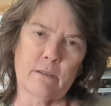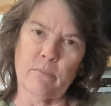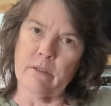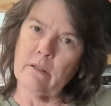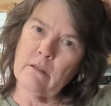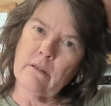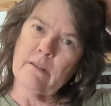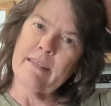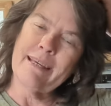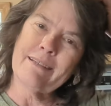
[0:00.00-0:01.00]
But the
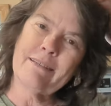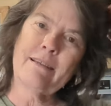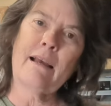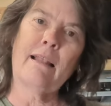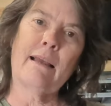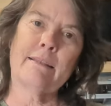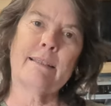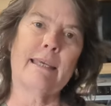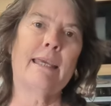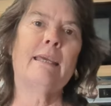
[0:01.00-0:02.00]
things that I like
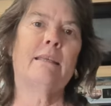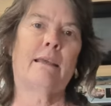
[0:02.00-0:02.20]
to eat,